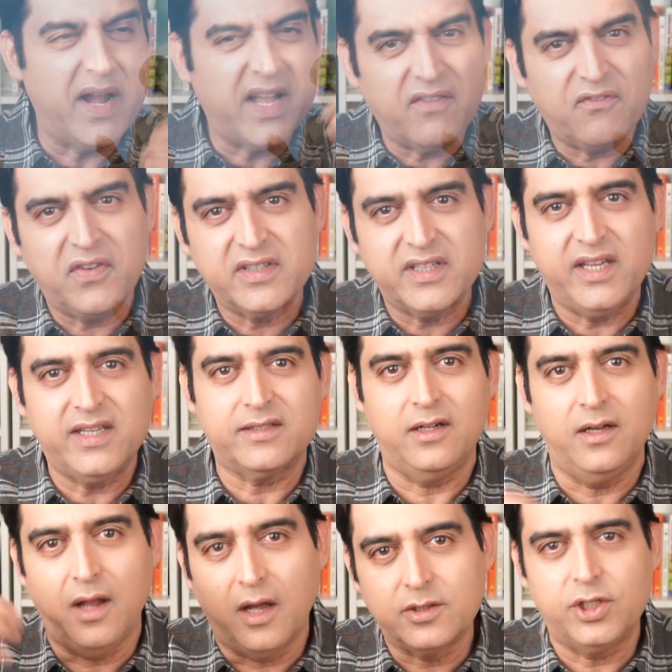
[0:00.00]
metaphysics,
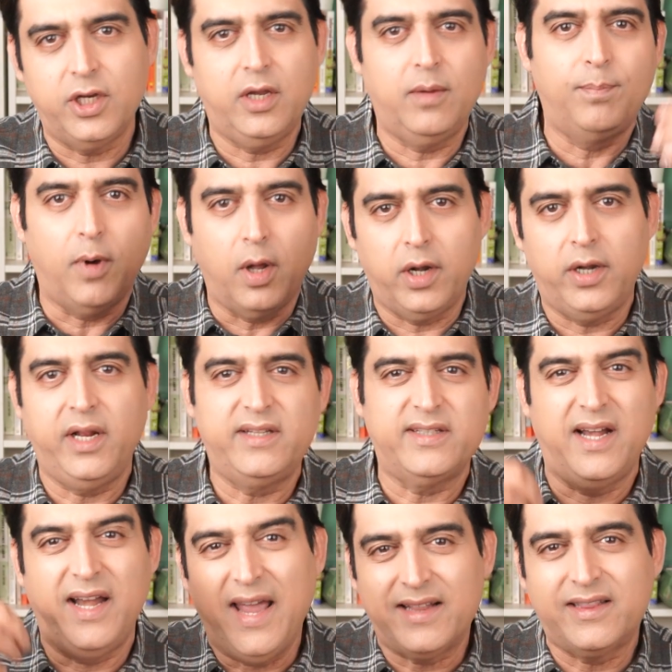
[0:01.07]
logic, politics,
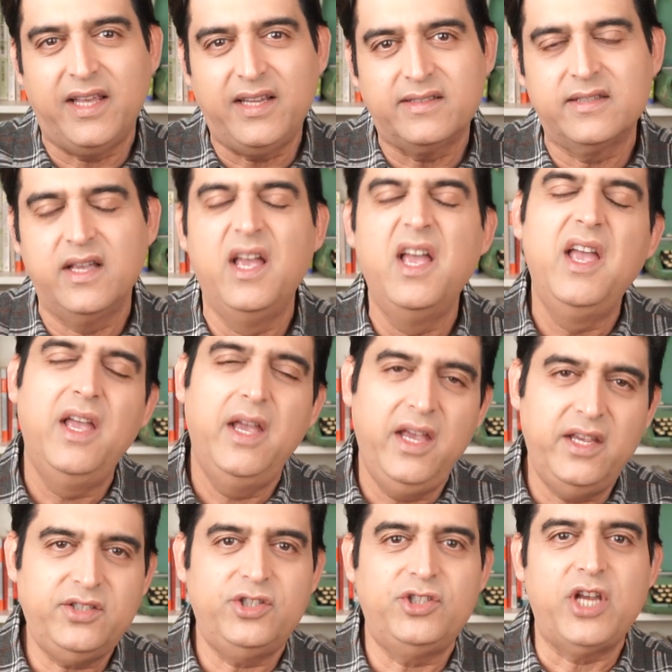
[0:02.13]
and ethics
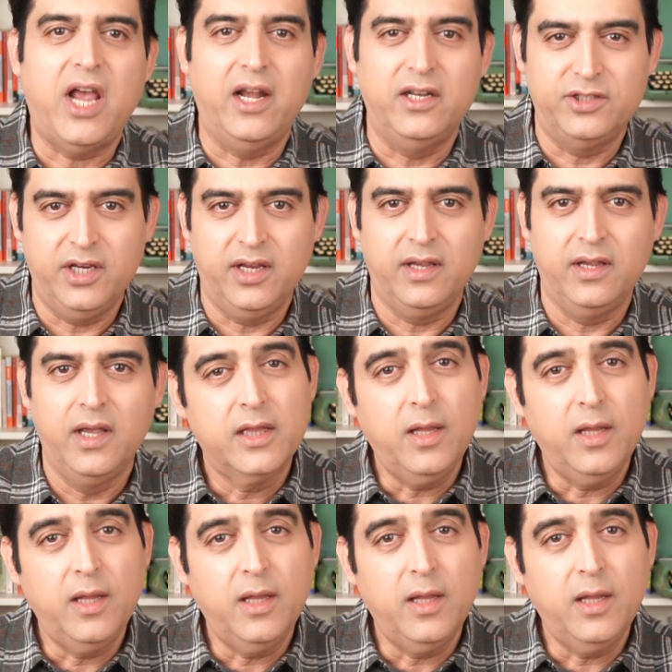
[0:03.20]
is challenging.